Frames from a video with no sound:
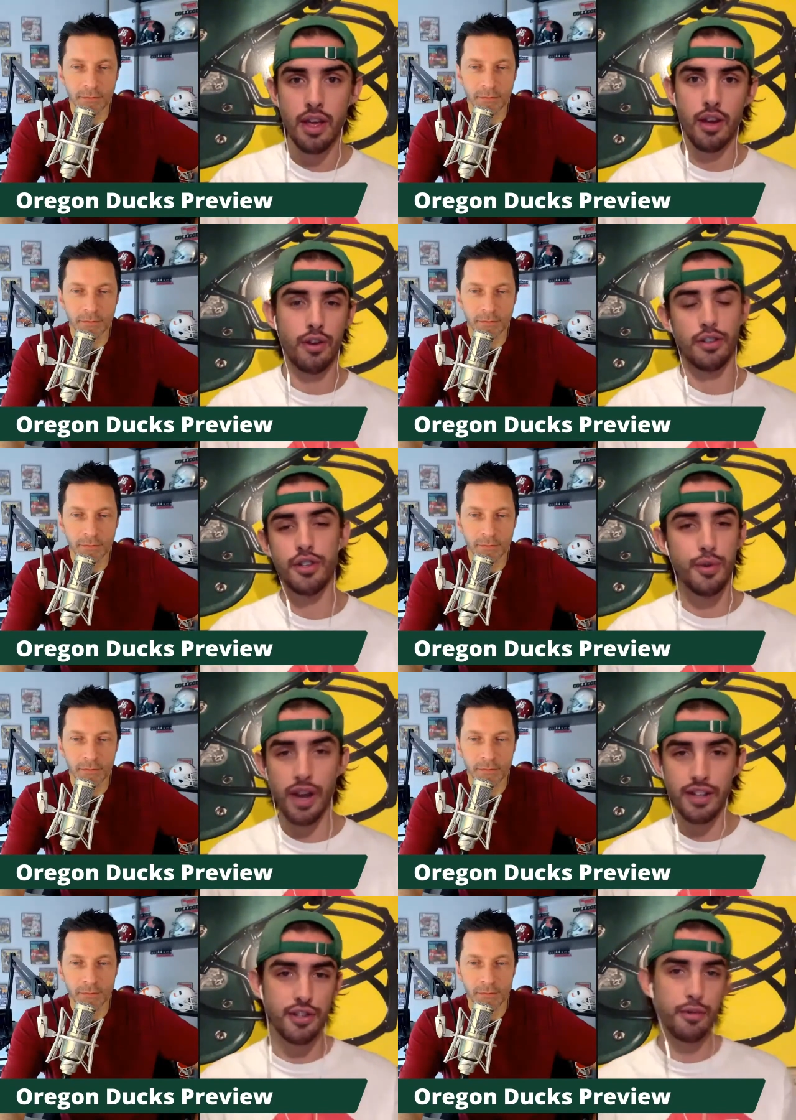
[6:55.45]
Speaker 1: or
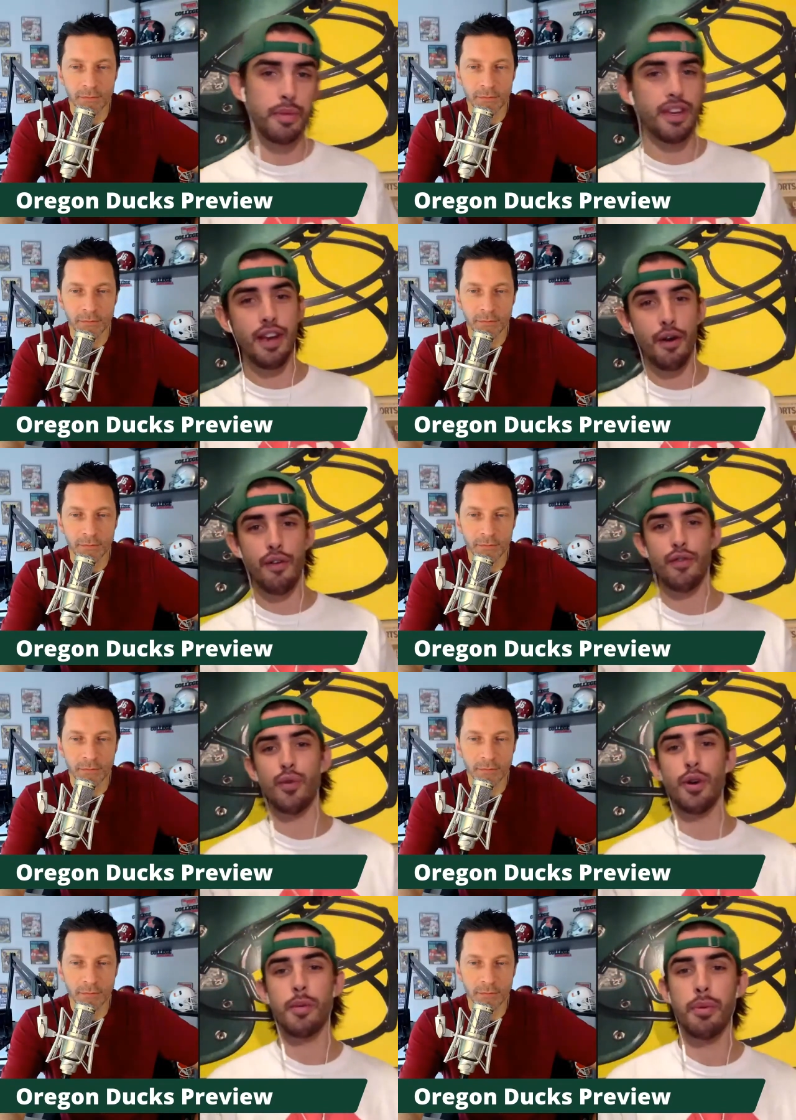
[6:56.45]
2A, 2B, however you
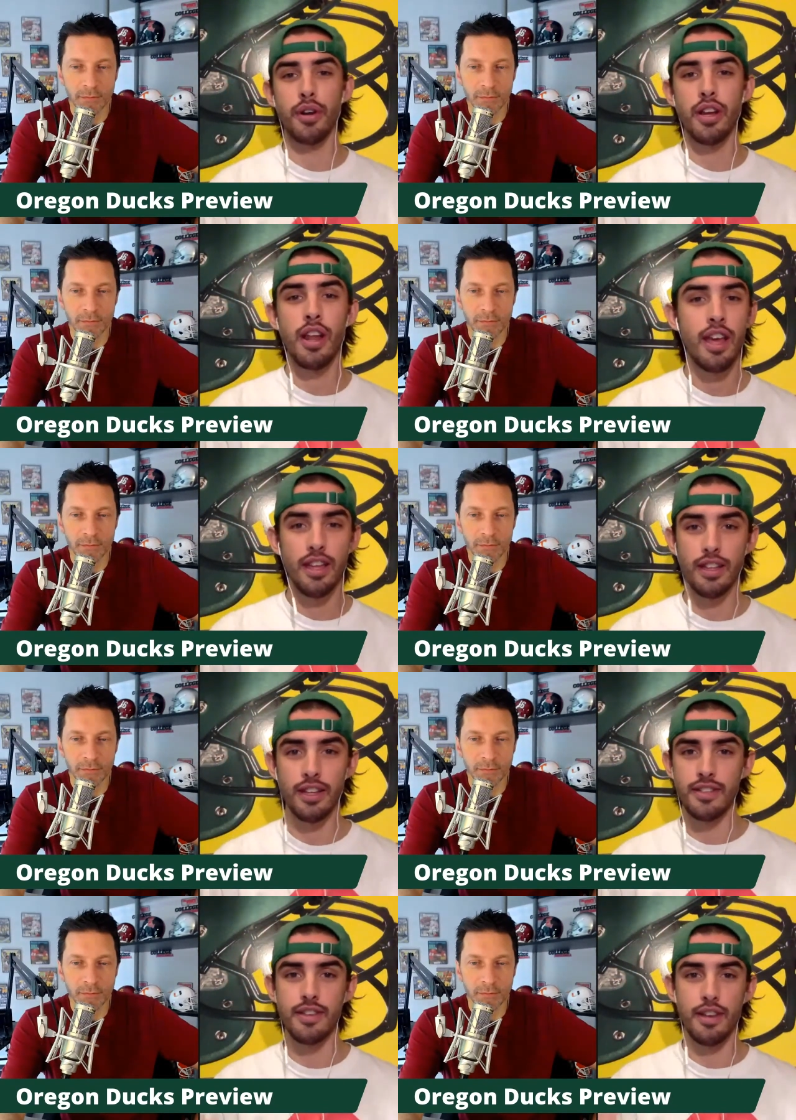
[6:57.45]
want to put it.
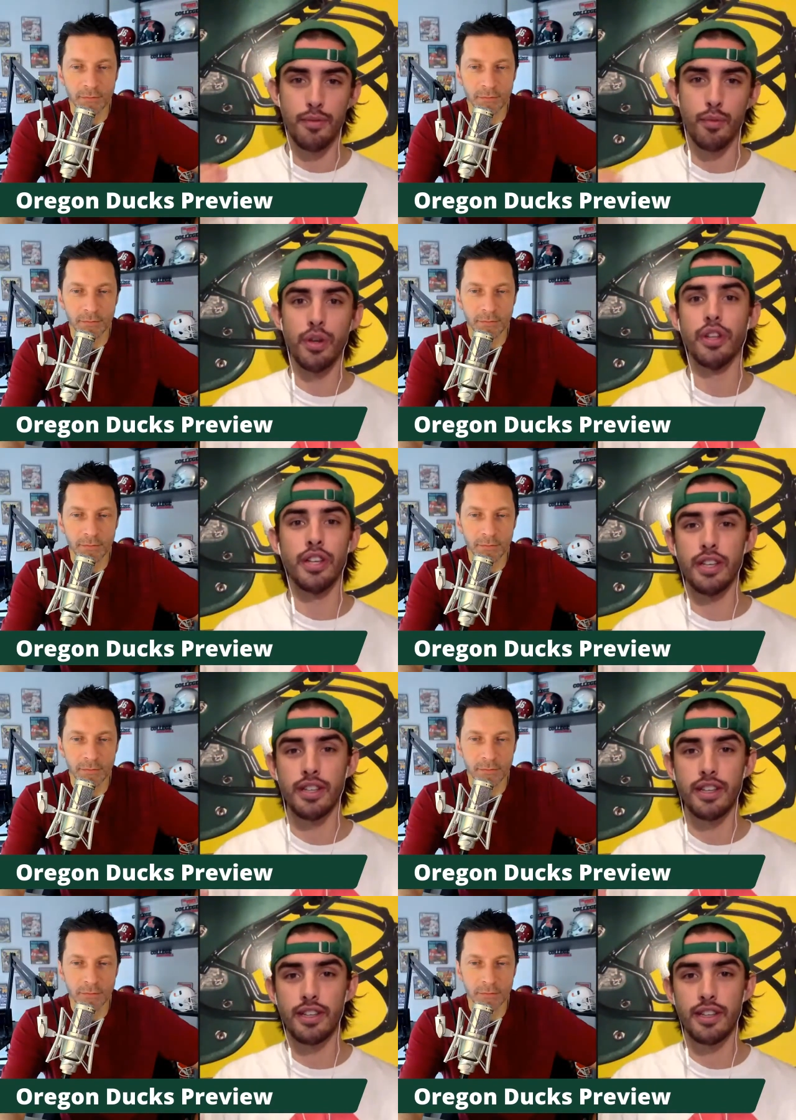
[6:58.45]
It
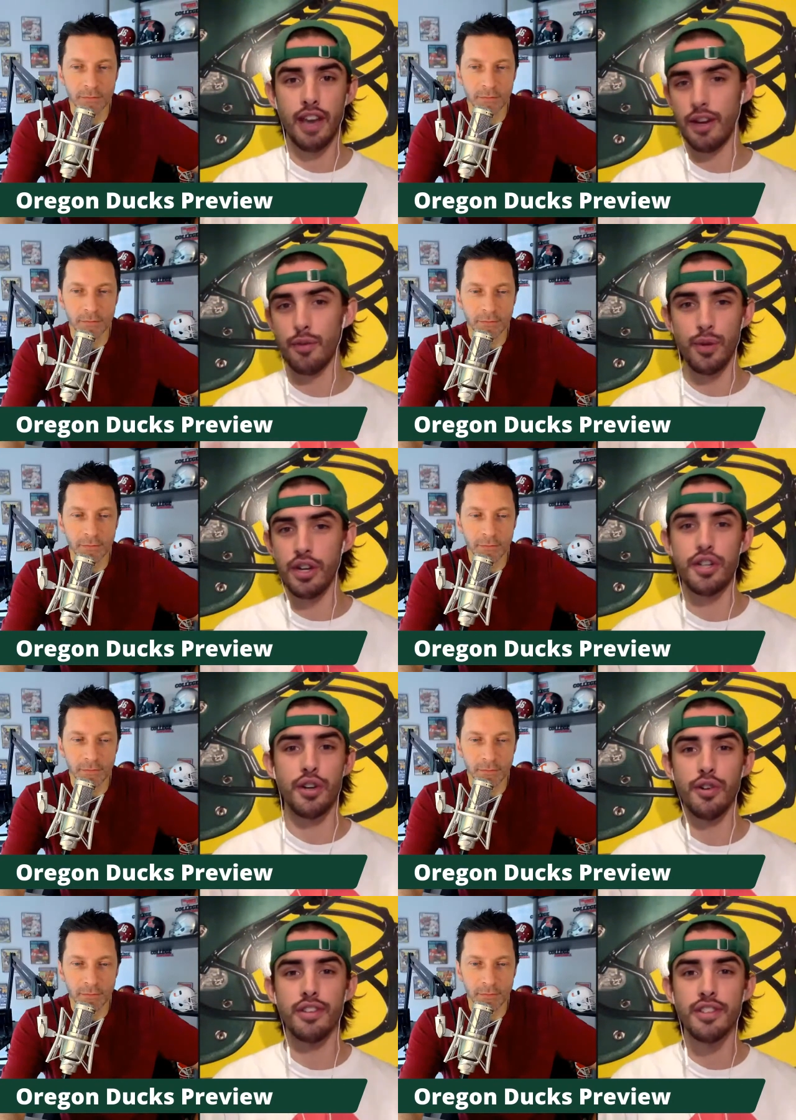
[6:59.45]
really kind of
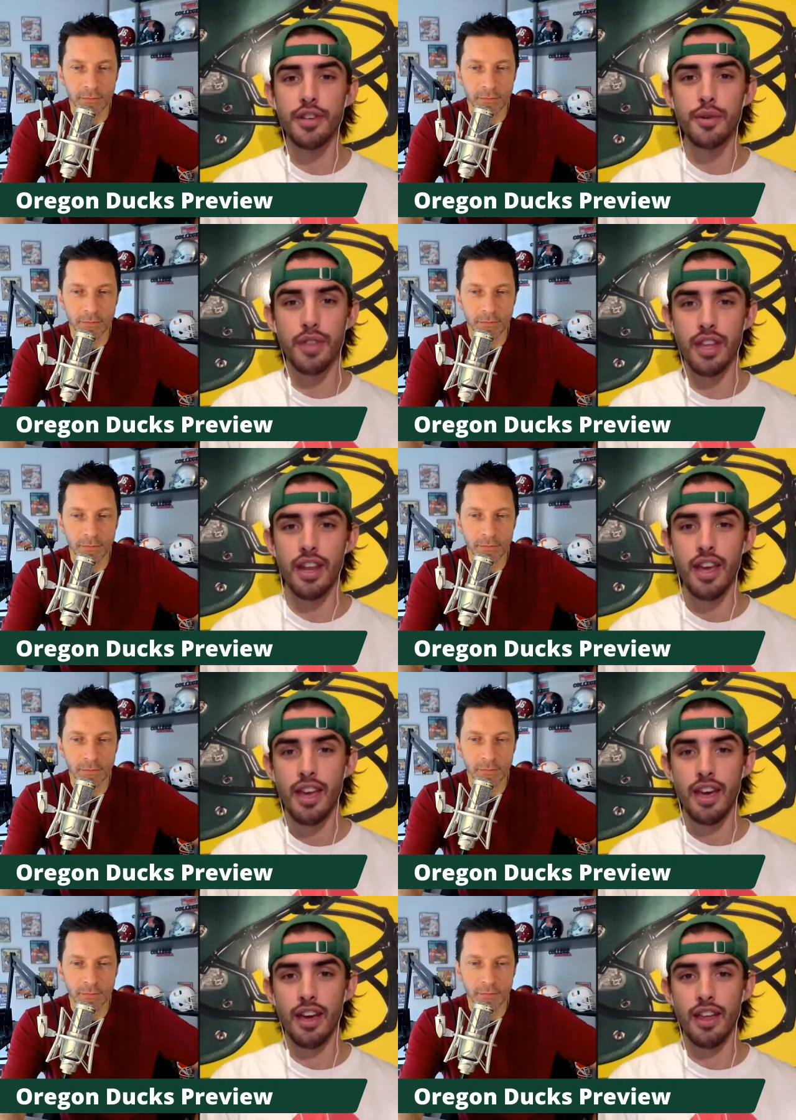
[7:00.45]
reassures you that
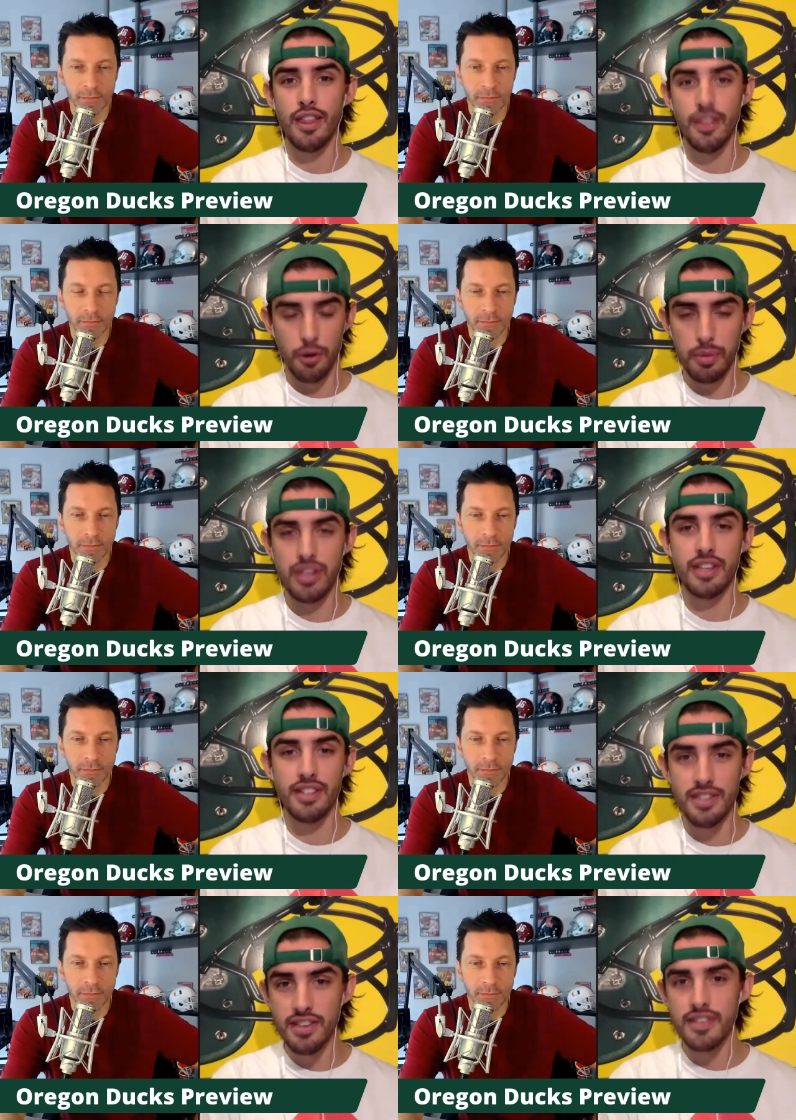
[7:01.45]
there'll be
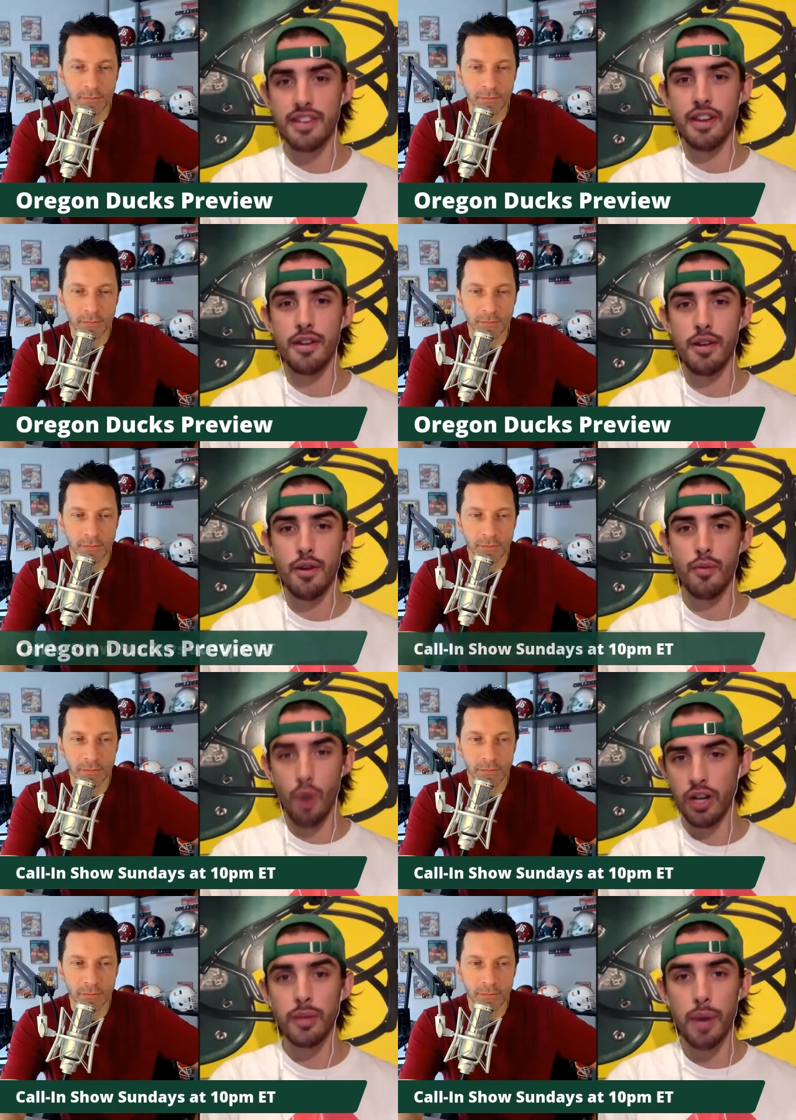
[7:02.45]
consistent
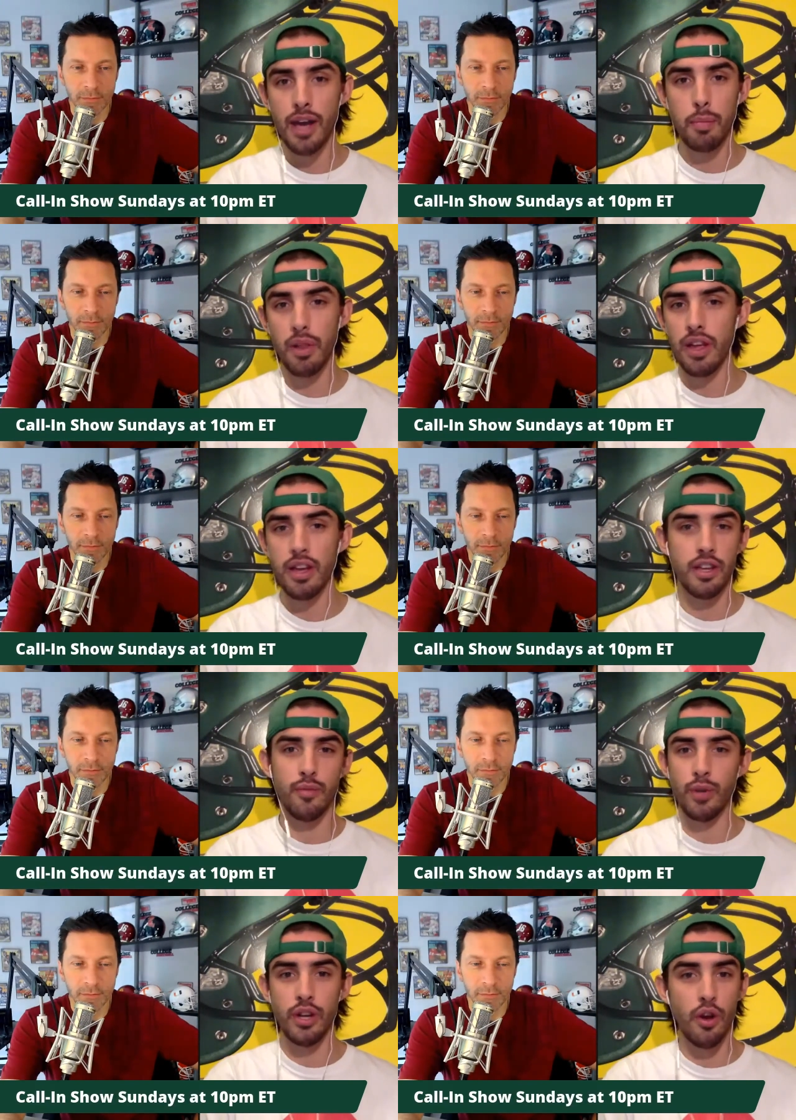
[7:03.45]
running back play.
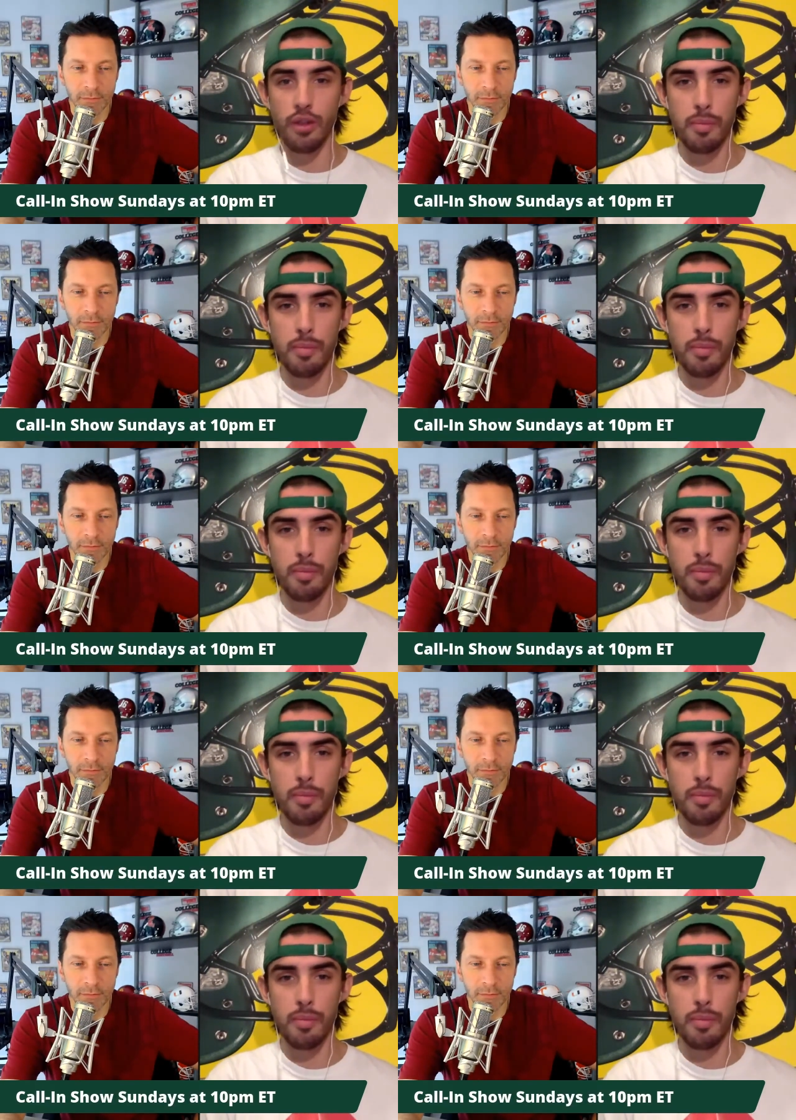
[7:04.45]
And we know that